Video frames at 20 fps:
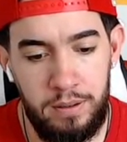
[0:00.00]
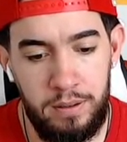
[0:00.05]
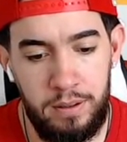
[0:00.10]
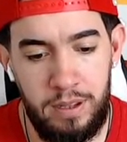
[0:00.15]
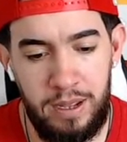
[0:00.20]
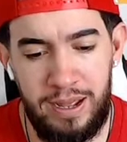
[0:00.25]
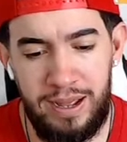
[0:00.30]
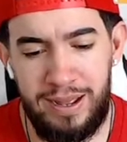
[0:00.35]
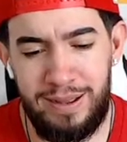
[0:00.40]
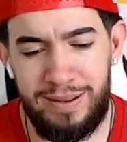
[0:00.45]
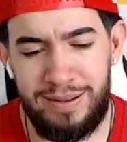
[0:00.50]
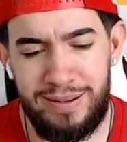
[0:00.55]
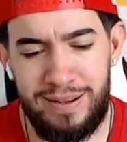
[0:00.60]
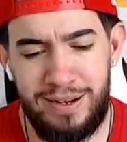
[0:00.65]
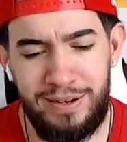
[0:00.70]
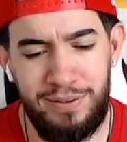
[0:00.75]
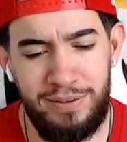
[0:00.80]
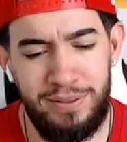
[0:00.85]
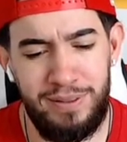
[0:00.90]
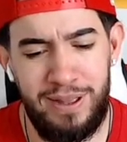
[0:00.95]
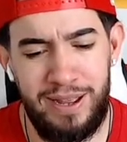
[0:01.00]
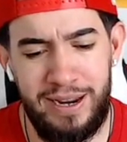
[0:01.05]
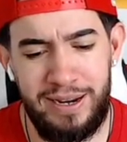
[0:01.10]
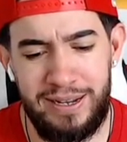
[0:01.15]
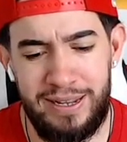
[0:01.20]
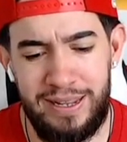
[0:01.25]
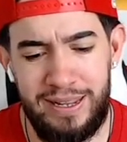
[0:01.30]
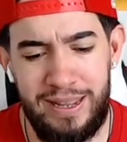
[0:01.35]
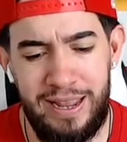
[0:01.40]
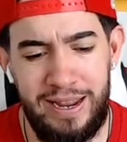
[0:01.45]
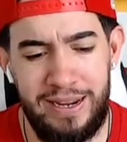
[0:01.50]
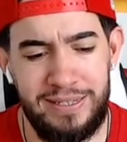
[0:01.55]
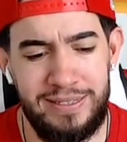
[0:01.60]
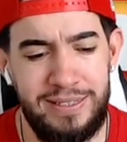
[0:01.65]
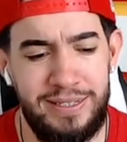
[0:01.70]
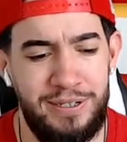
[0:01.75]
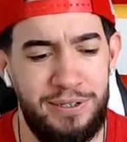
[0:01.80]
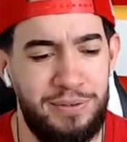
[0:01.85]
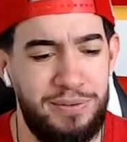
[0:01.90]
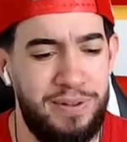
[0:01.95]
I don't like
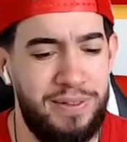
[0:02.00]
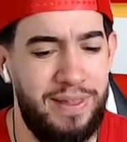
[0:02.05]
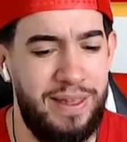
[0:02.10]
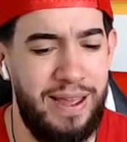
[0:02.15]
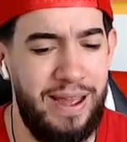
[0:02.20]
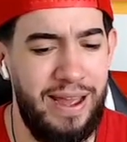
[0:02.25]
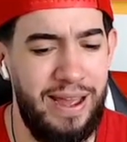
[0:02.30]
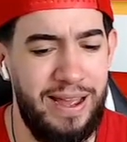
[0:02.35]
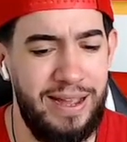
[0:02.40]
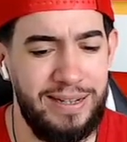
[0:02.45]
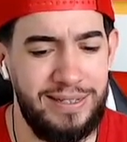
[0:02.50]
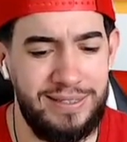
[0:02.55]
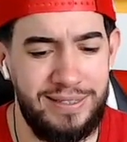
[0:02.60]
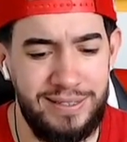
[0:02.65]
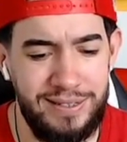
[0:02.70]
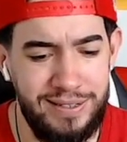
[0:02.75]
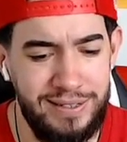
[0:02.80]
Casey doing that.